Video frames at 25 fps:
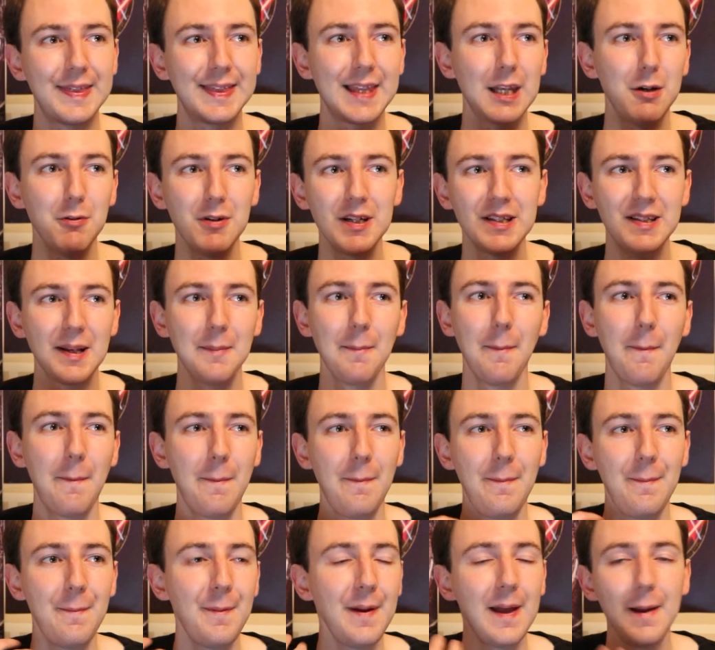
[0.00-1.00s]
there is a
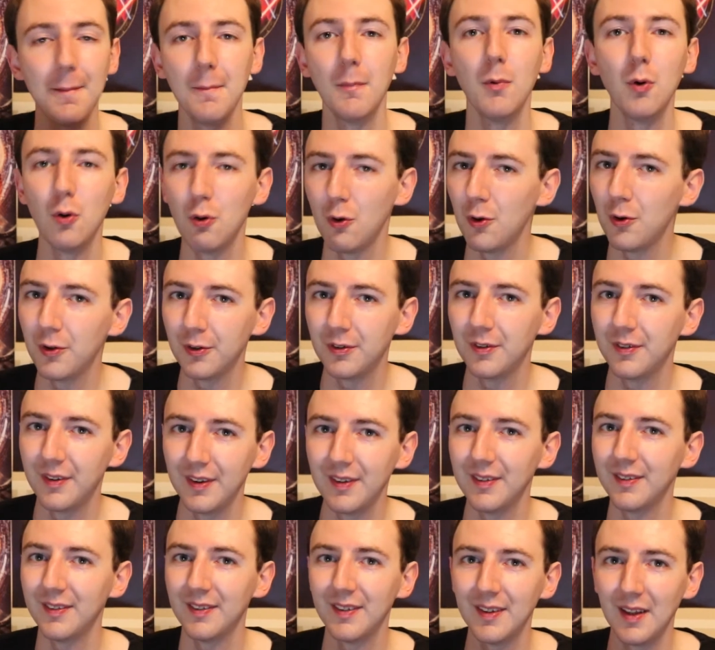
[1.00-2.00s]
bit more
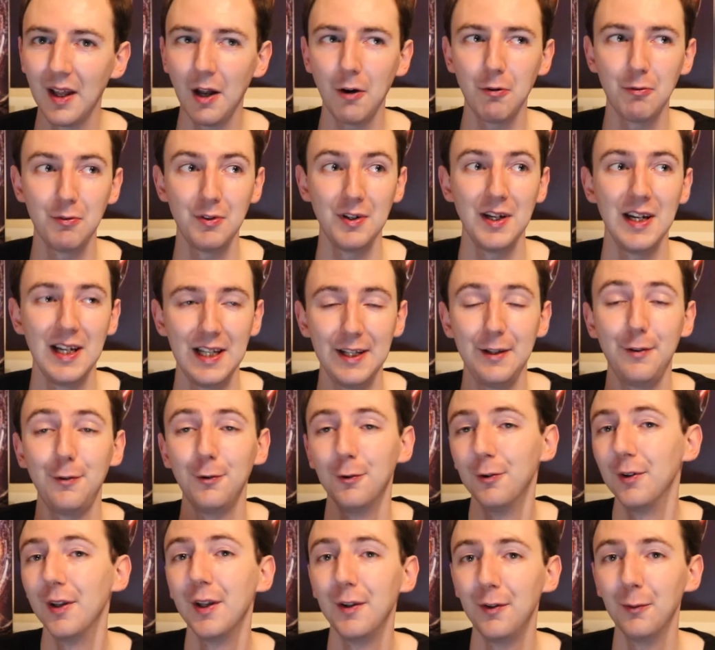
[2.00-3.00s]
than I really
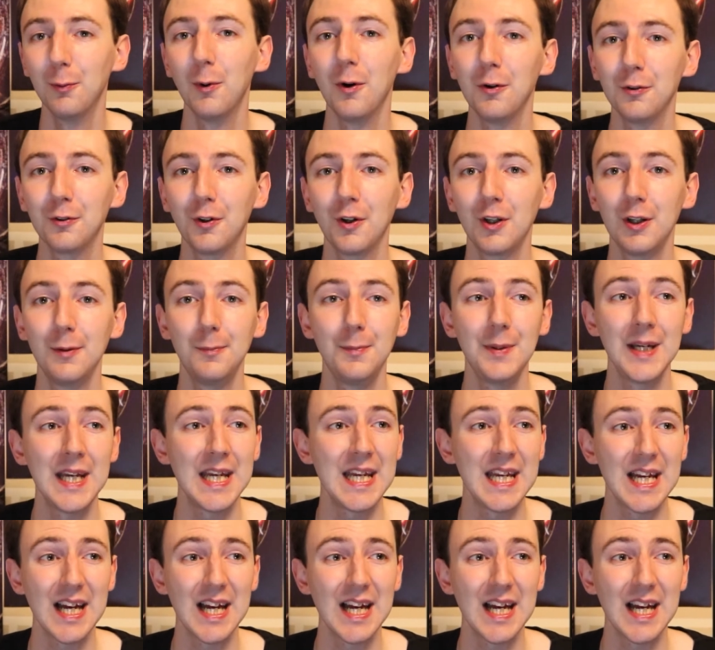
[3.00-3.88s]
thought that there was going to be,